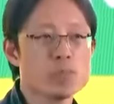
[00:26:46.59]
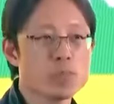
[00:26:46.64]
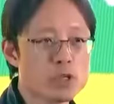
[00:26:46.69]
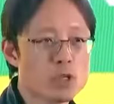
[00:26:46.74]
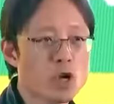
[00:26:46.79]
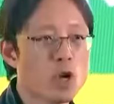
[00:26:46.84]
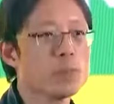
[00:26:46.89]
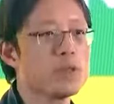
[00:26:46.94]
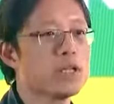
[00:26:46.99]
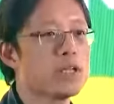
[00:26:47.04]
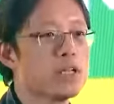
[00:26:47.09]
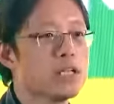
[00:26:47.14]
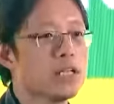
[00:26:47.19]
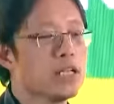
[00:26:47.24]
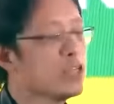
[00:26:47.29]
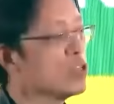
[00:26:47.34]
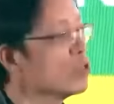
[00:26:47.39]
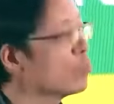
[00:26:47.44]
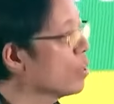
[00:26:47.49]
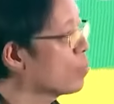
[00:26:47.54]
predominantly
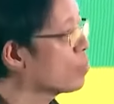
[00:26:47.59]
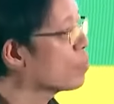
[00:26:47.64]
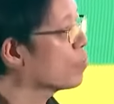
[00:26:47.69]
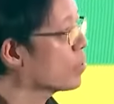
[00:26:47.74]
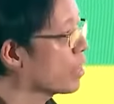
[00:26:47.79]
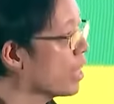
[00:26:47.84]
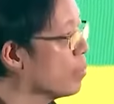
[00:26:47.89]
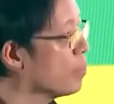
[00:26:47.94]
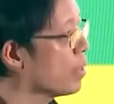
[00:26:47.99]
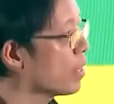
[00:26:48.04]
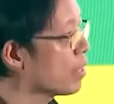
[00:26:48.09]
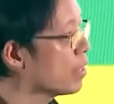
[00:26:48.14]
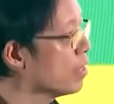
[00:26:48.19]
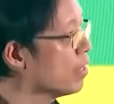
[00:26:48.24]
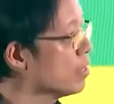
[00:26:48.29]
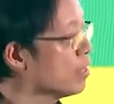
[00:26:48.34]
into Web3 gaming